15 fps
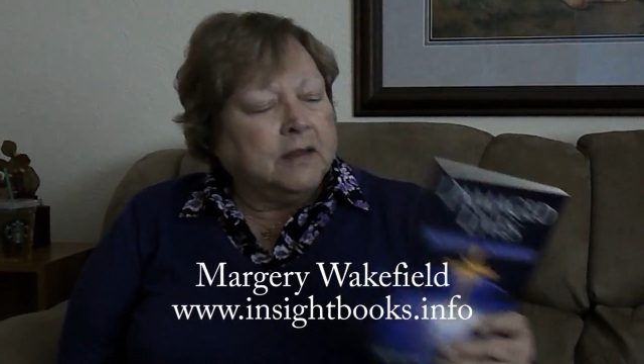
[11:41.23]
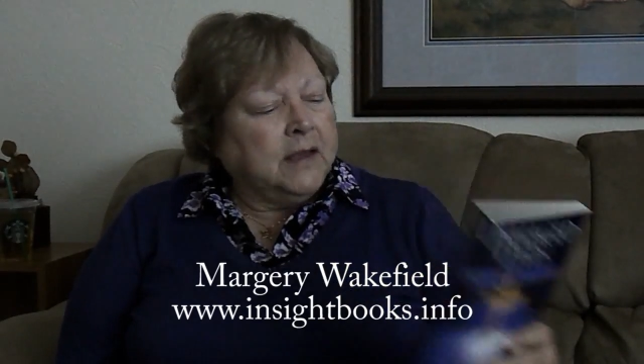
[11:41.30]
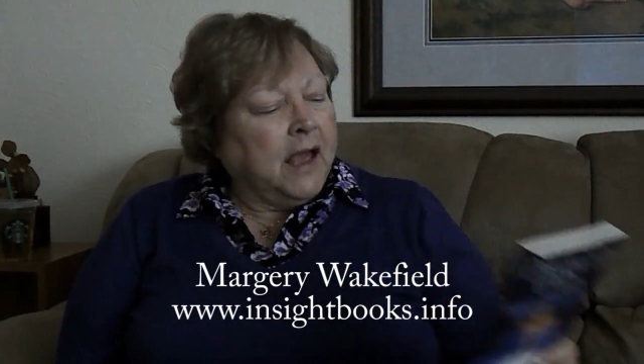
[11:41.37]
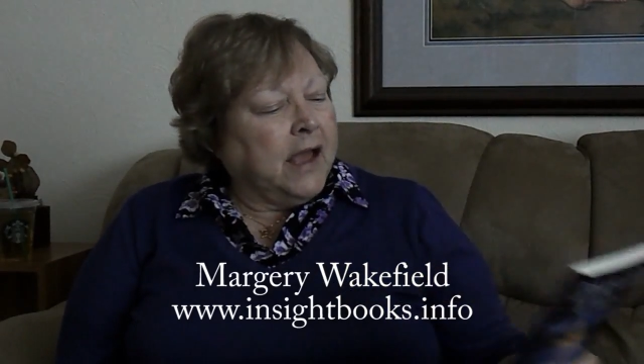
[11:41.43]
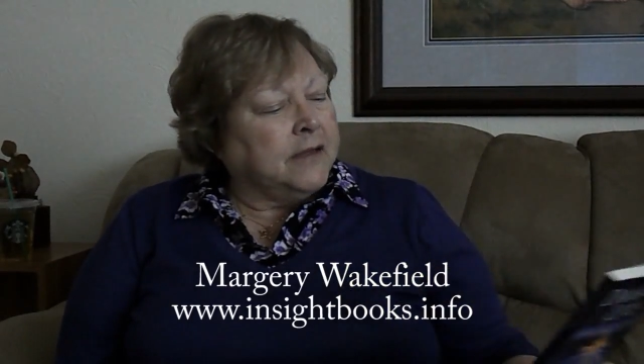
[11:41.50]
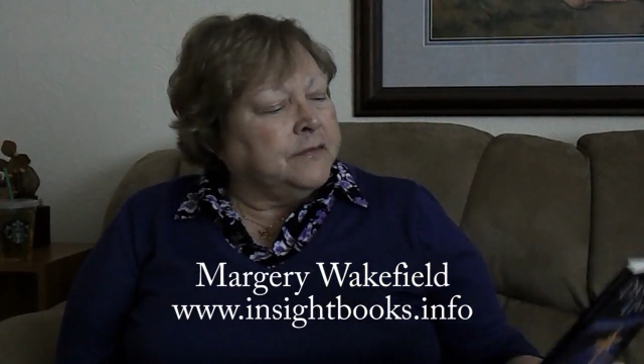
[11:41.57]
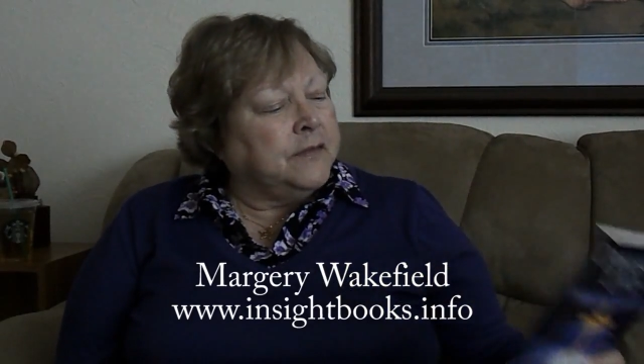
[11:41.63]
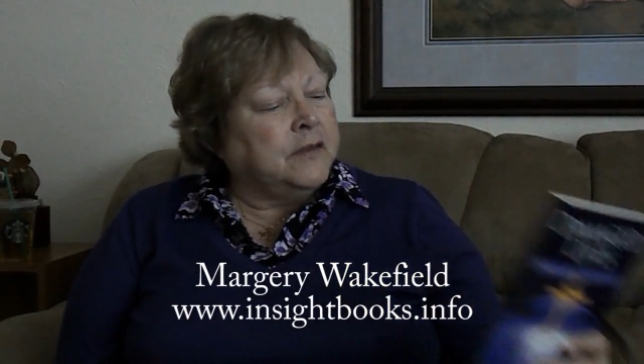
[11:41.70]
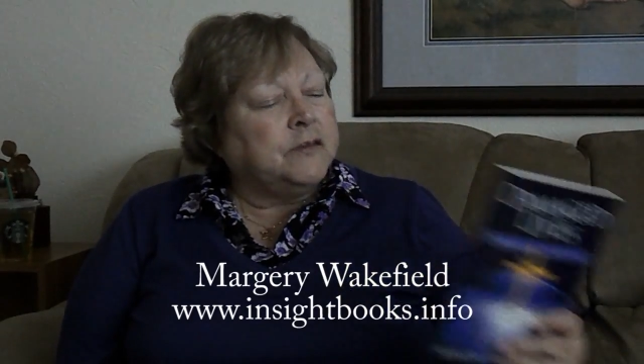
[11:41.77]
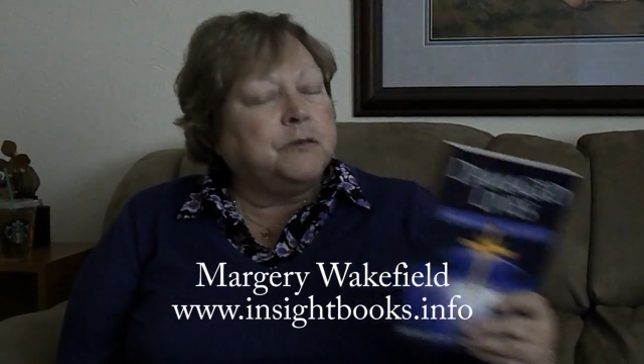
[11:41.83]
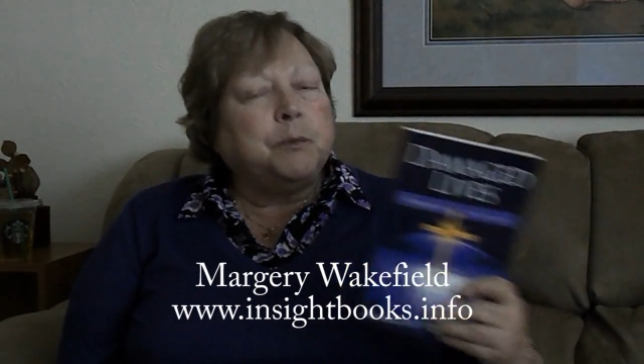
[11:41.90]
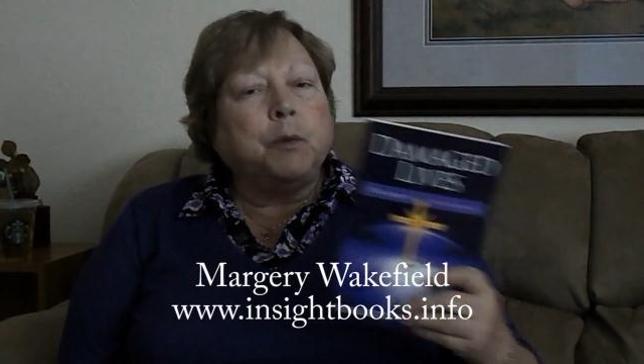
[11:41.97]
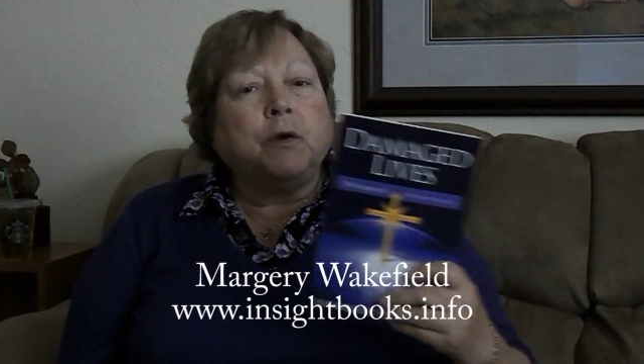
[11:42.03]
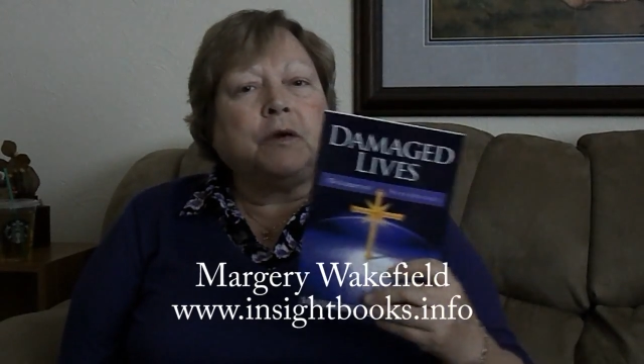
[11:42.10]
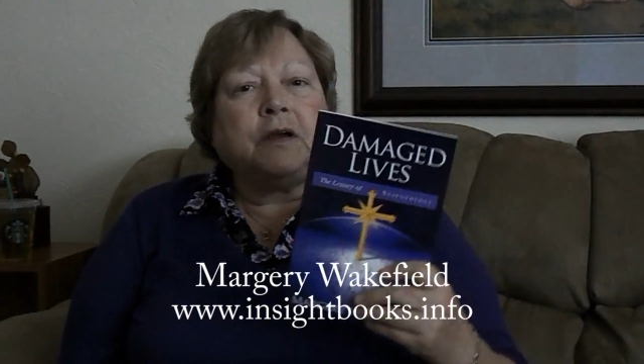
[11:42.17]
And this
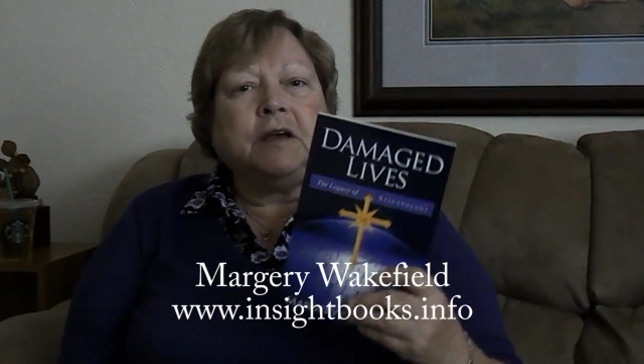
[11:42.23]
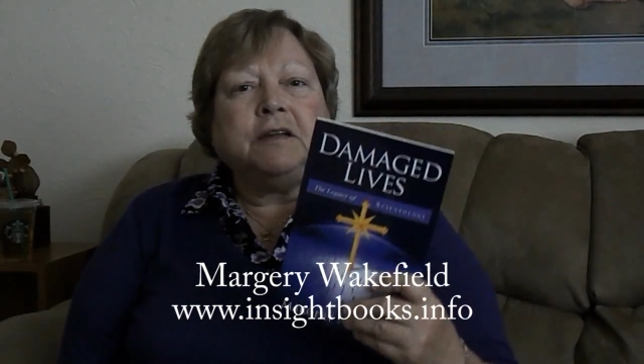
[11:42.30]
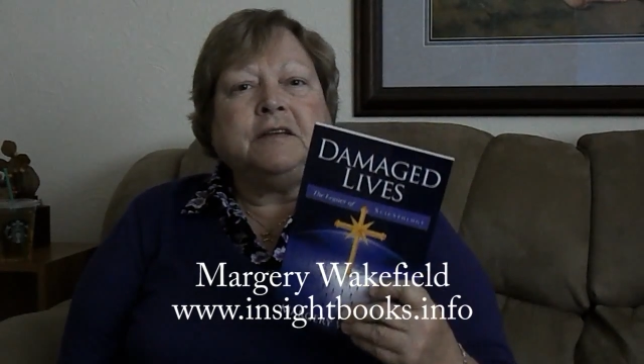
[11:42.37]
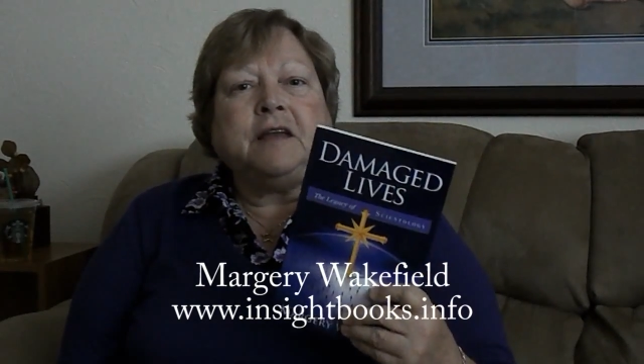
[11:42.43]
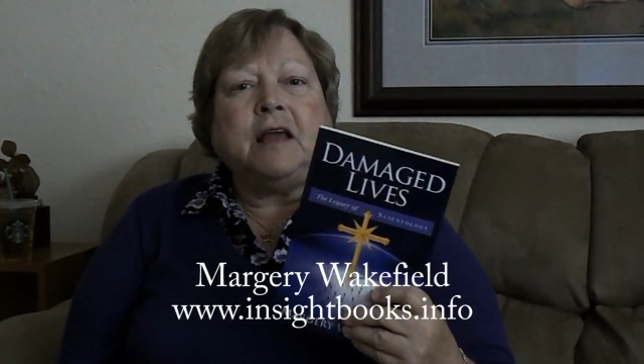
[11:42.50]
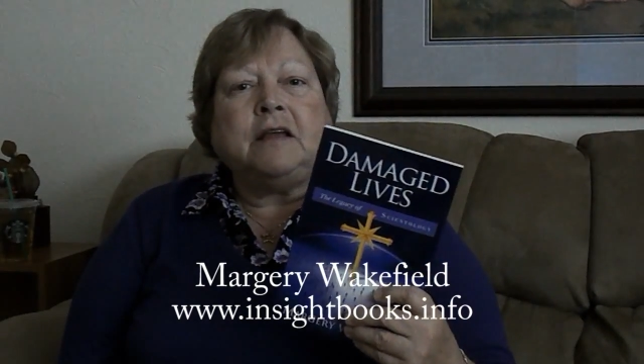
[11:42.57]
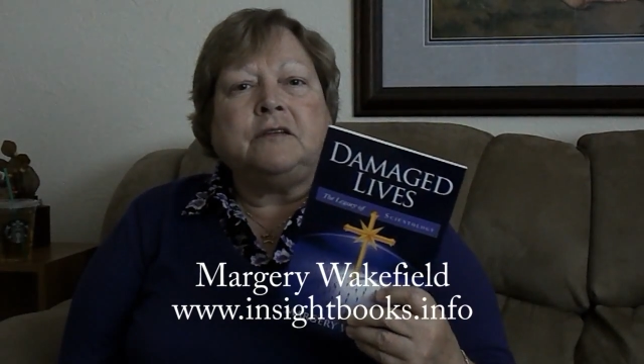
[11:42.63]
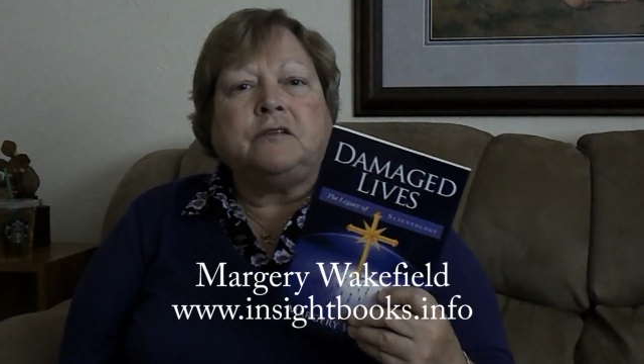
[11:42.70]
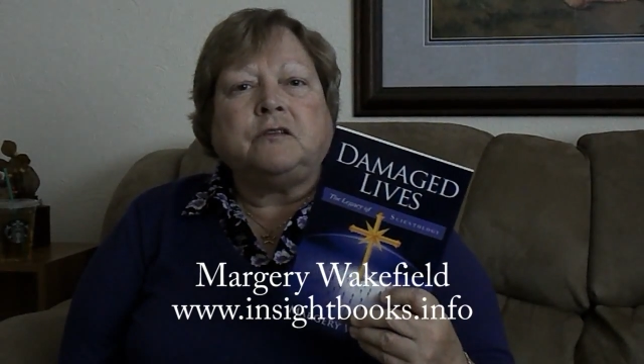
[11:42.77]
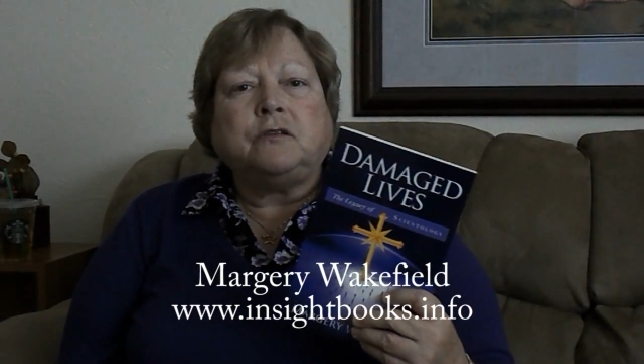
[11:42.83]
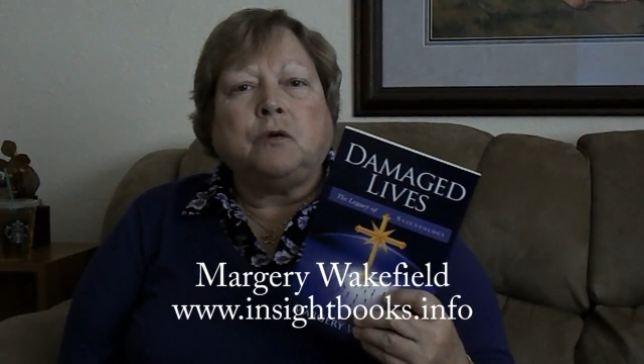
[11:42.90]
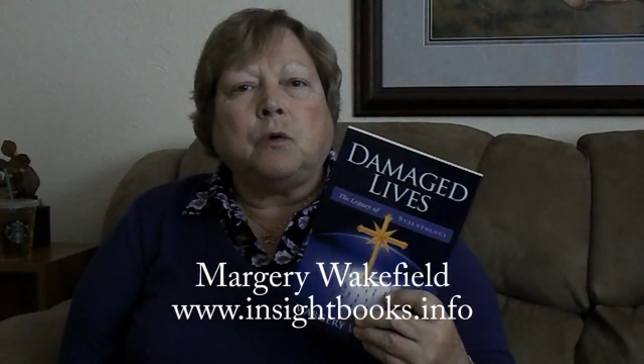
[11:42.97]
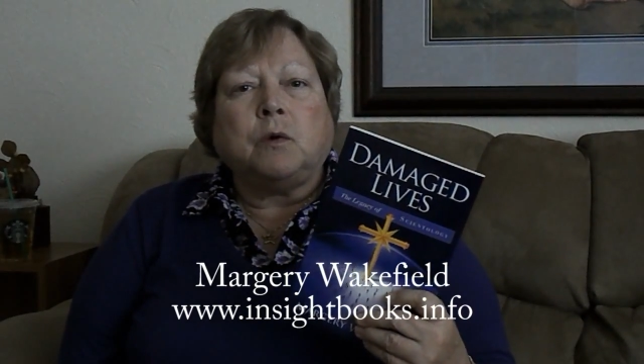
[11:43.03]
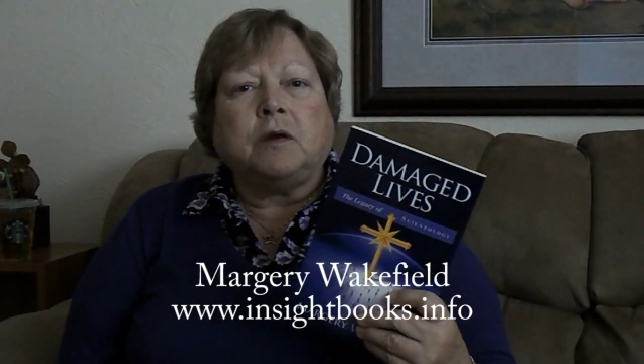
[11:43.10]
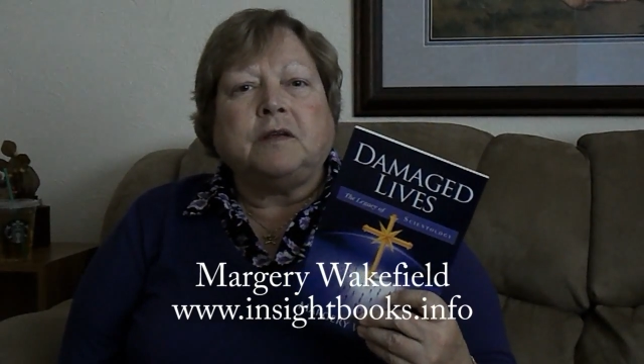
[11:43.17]
book contains
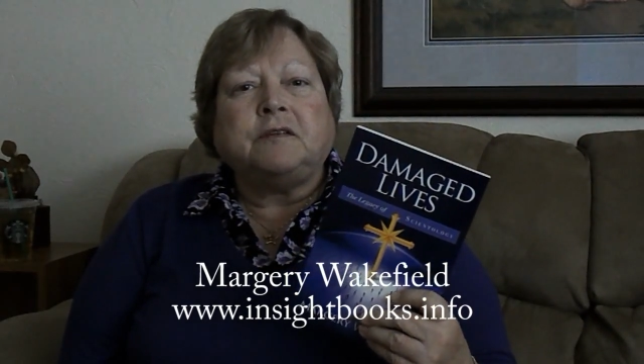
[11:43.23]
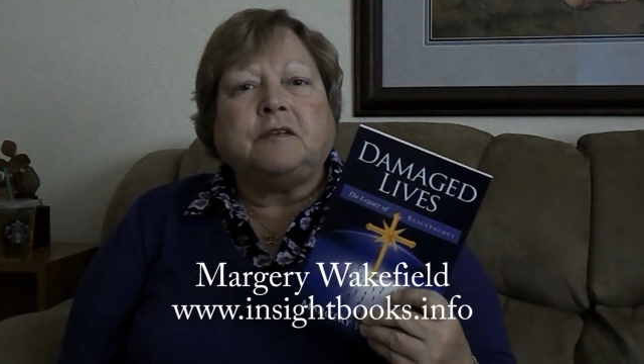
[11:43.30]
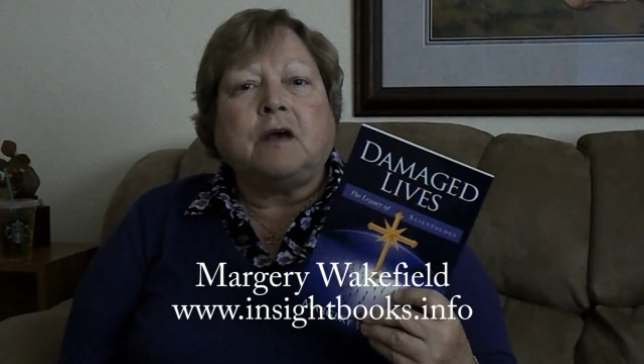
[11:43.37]
stories